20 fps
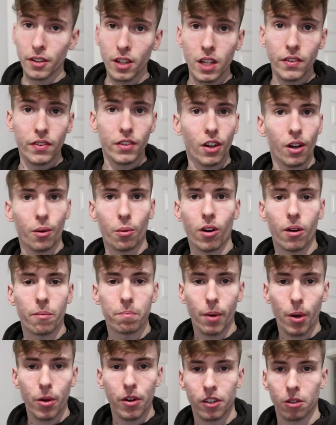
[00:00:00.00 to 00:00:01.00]
I don't even know what
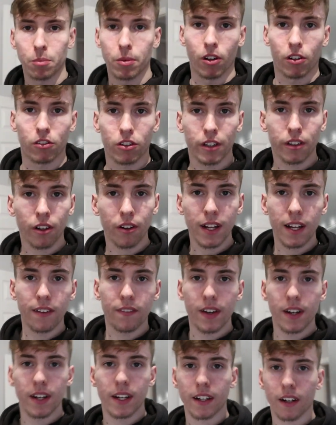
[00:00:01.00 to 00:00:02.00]
I'm moaning, to be honest. I don't
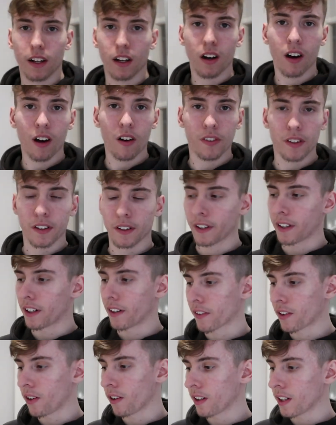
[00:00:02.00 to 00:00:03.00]
even need a car for today.
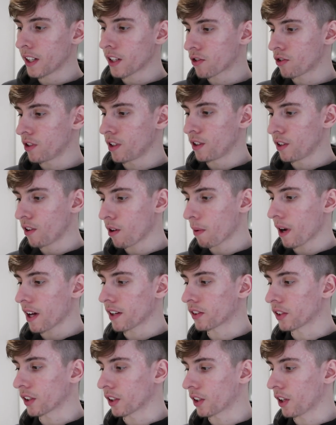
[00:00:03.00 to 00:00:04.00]
I've got literally
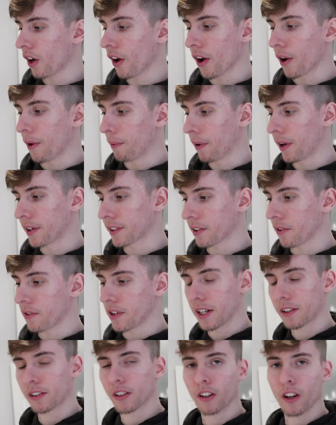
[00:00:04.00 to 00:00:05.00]
nowhere to go. I
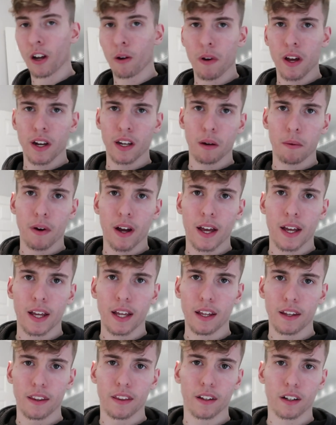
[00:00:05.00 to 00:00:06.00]
don't need to go anywhere
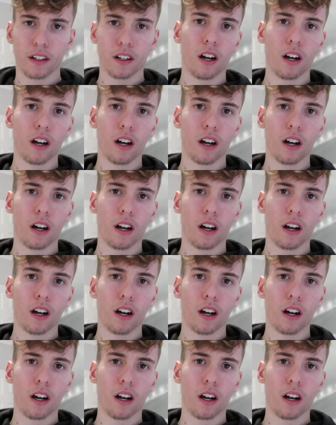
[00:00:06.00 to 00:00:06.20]
in the